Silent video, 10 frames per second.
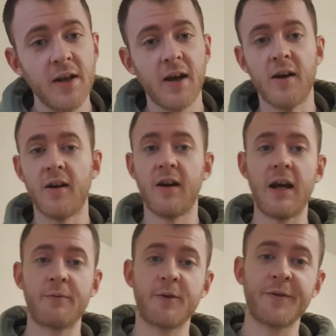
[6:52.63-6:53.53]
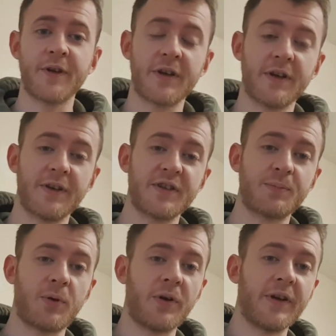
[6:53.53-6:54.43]
everything at this
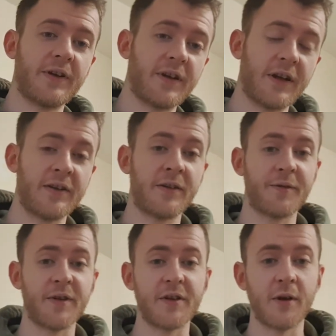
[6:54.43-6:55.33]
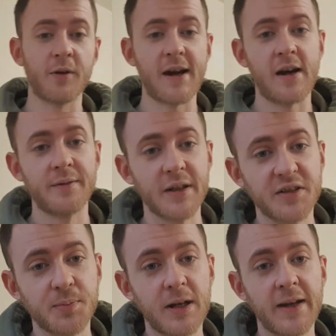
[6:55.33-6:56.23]
point in the video that I've
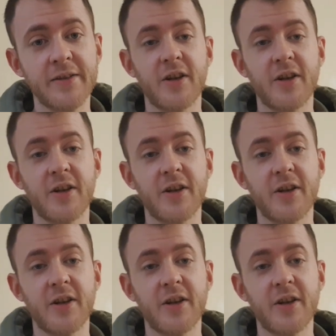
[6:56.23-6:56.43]
explained.